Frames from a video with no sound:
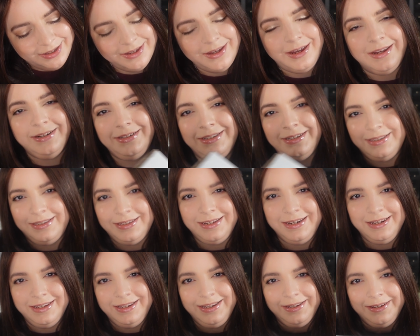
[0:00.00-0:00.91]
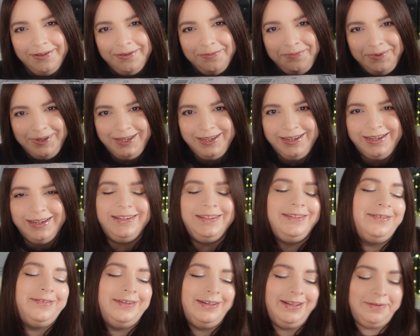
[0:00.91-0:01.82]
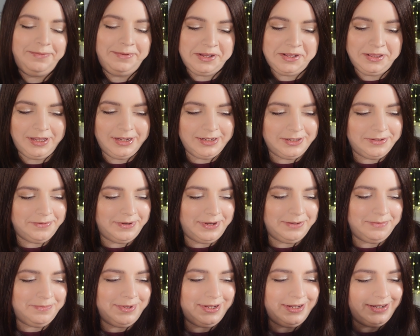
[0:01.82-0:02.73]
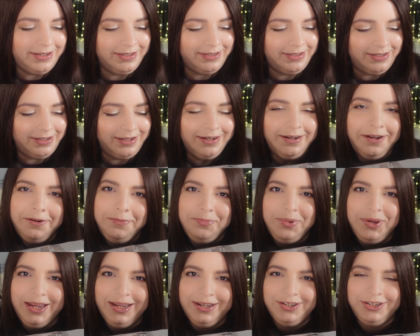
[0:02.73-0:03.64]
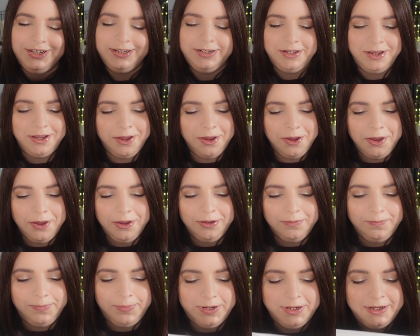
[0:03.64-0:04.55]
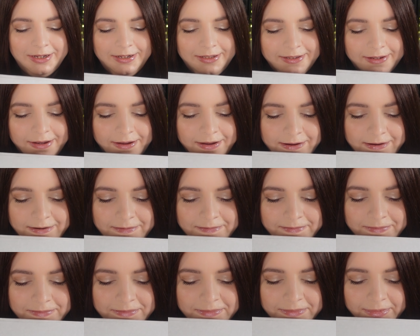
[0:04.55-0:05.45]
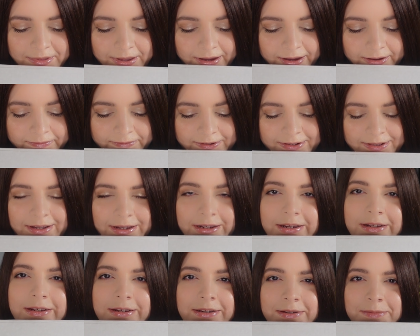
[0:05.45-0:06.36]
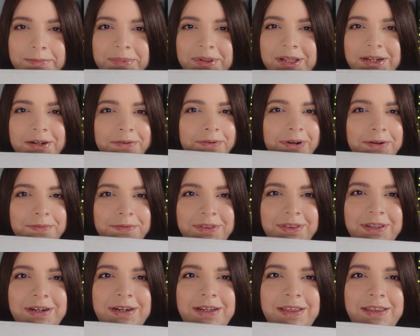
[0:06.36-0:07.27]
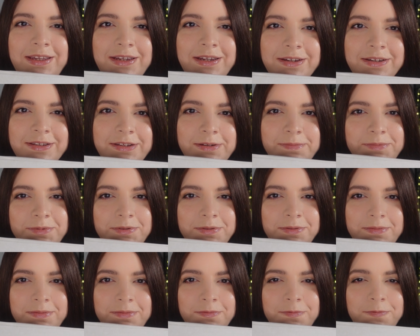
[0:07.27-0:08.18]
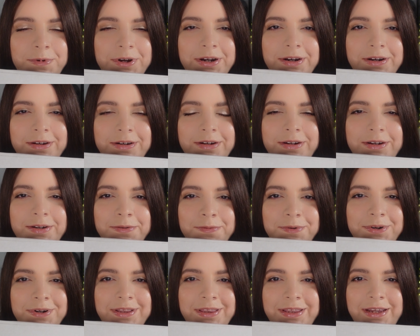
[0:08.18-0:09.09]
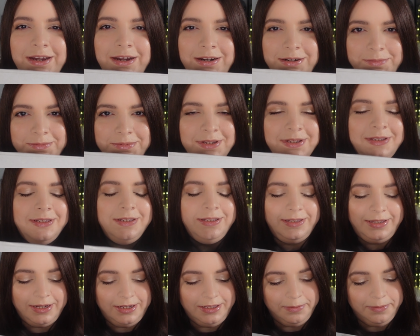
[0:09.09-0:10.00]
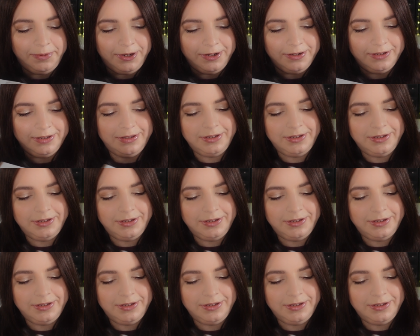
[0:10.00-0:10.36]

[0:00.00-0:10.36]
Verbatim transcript: I did sneak peek into it about last week because I got impatient. But I haven't like played around with anything except wear one of the items that's inside the box.